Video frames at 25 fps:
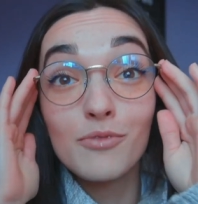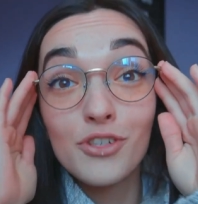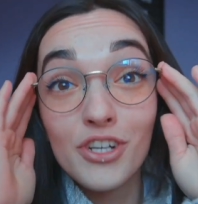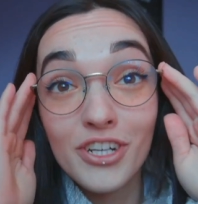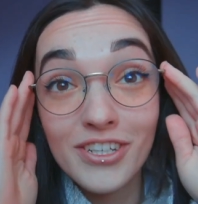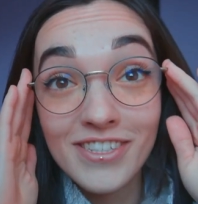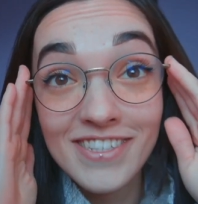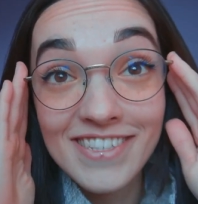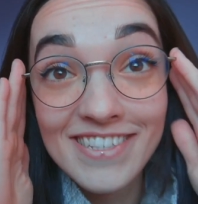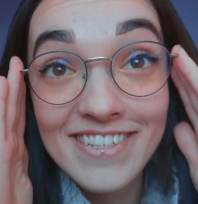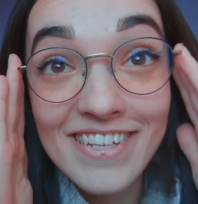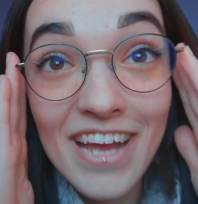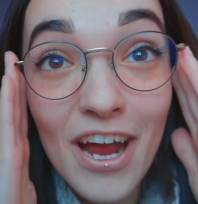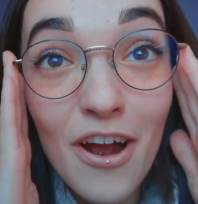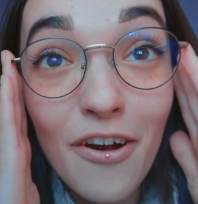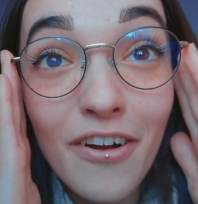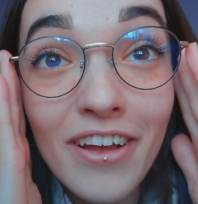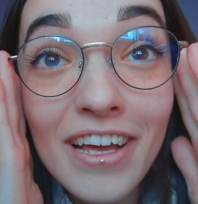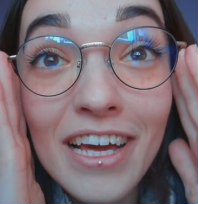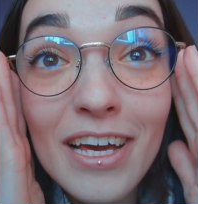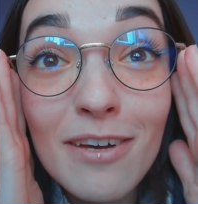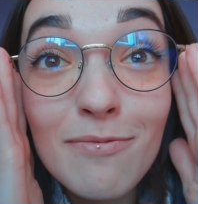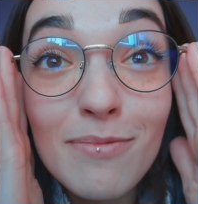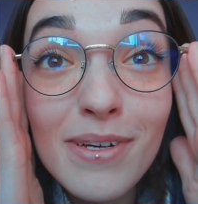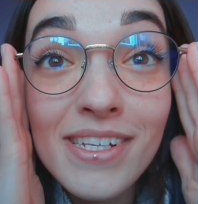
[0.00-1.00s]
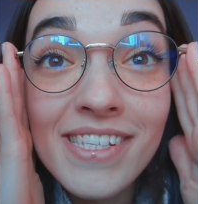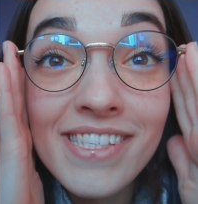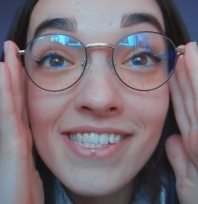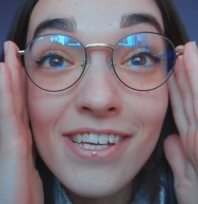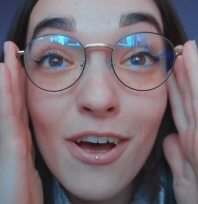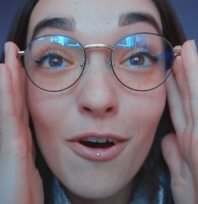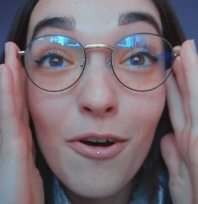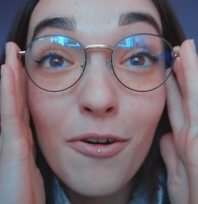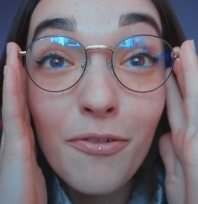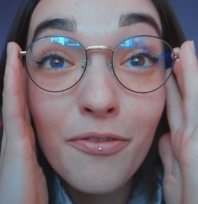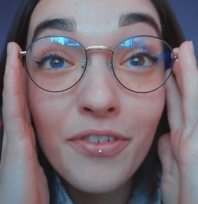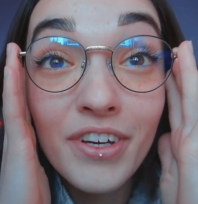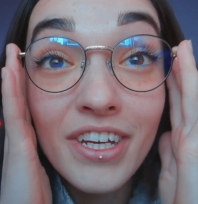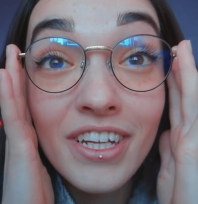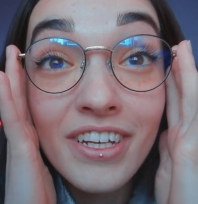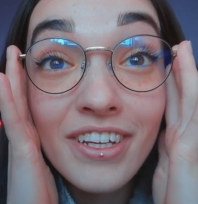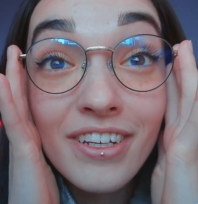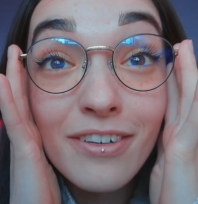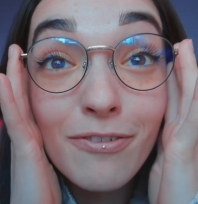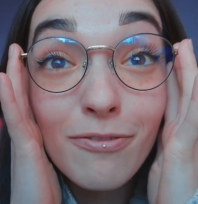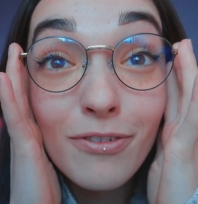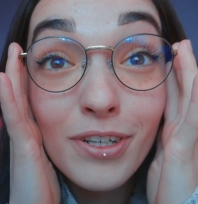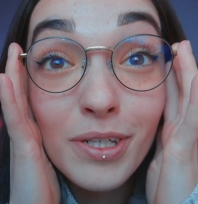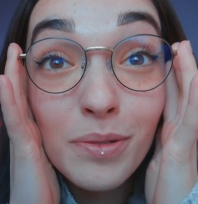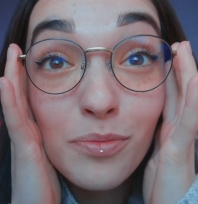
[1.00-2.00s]
just staring at myself in the
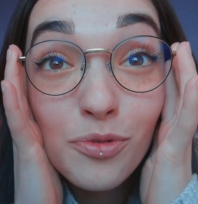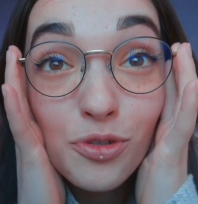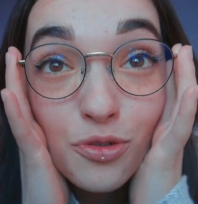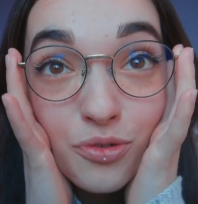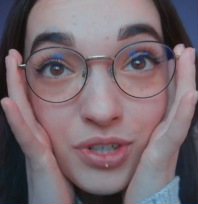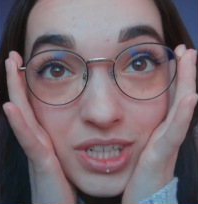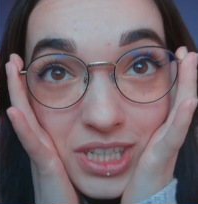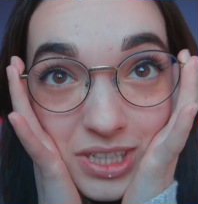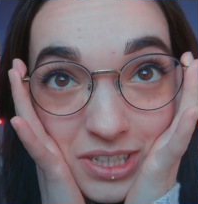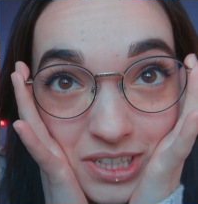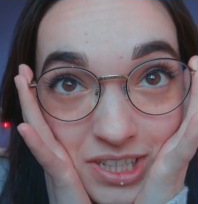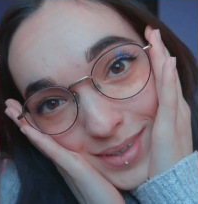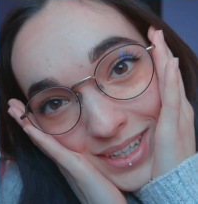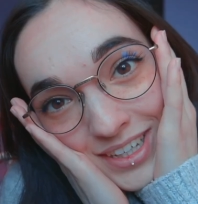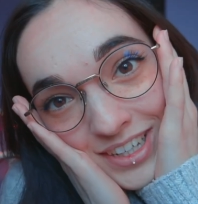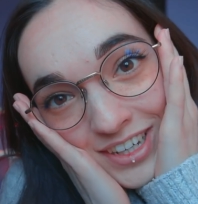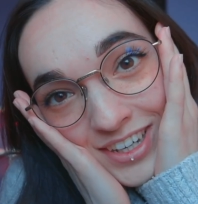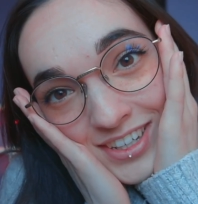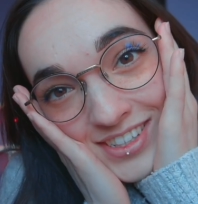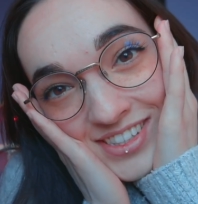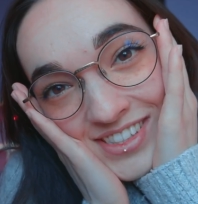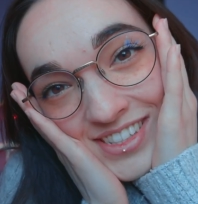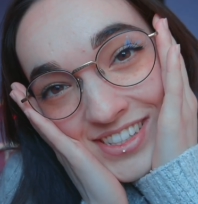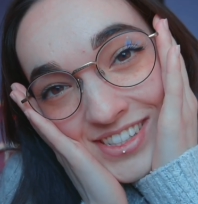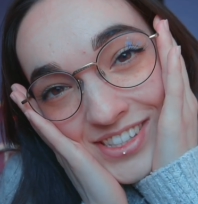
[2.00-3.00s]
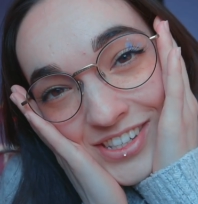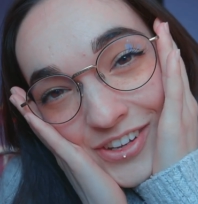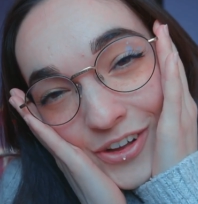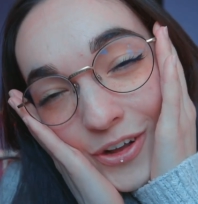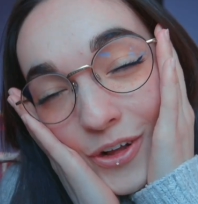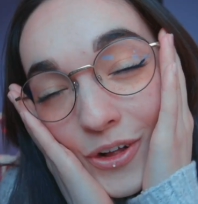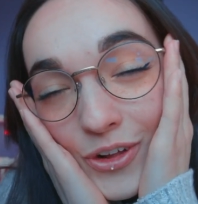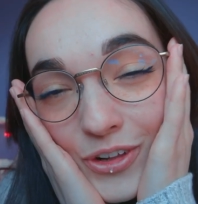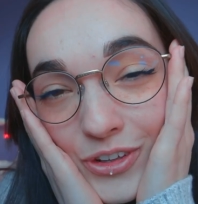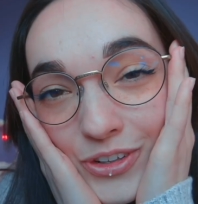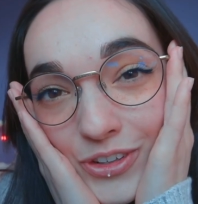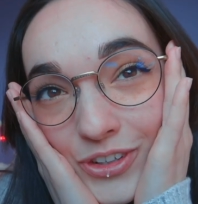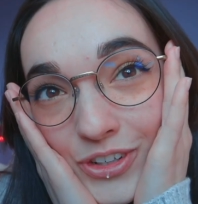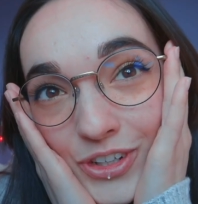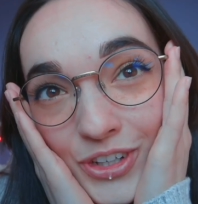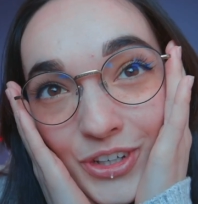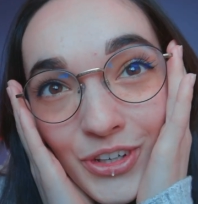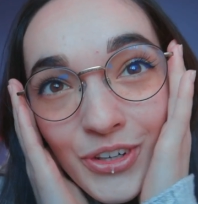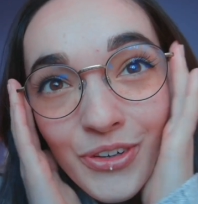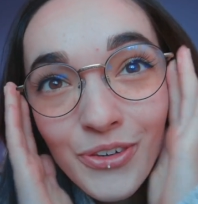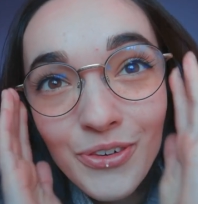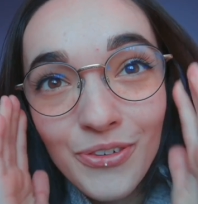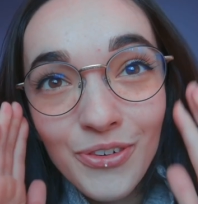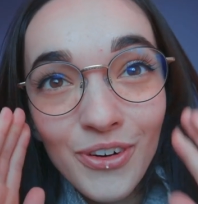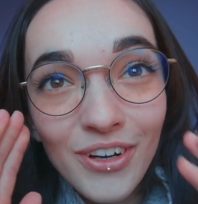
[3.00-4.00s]
flip screen because it's all
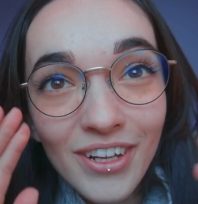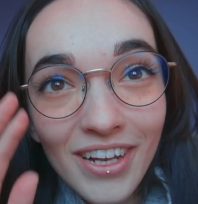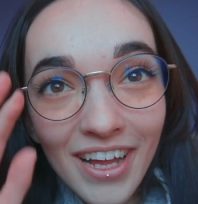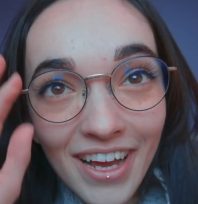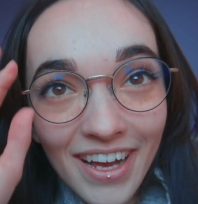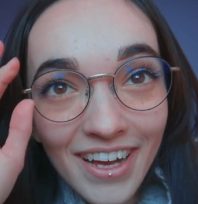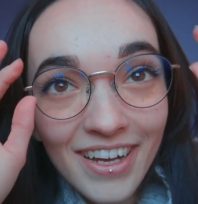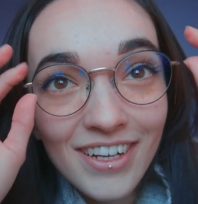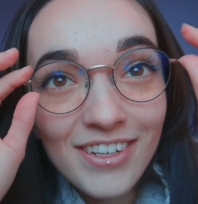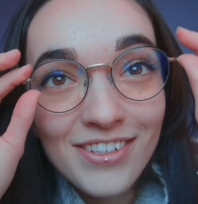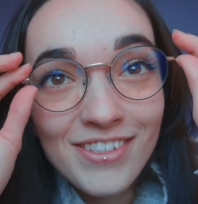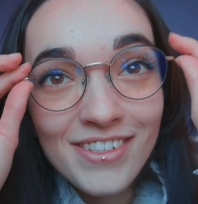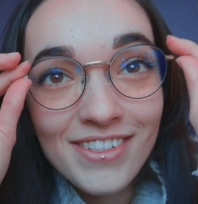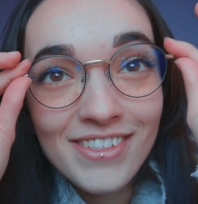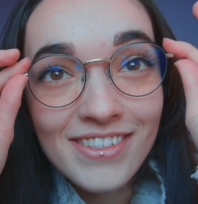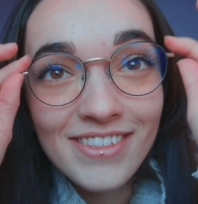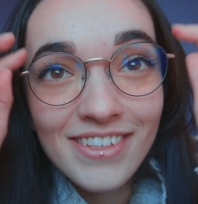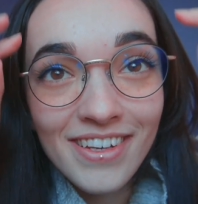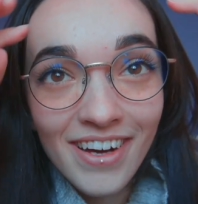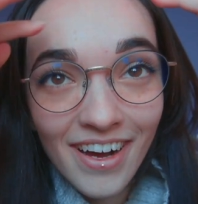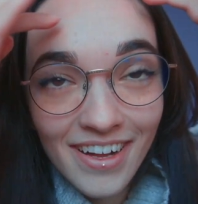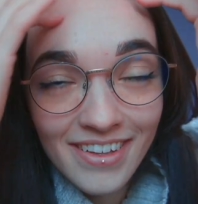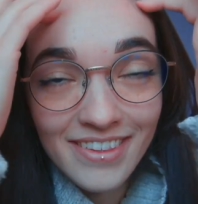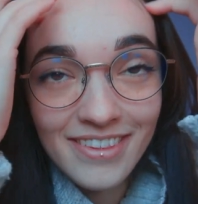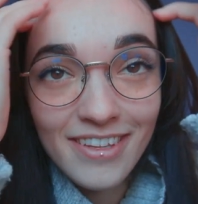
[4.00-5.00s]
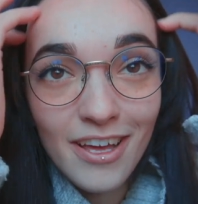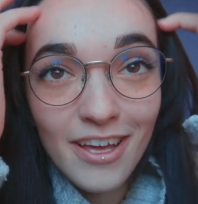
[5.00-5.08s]
new. Like, I just got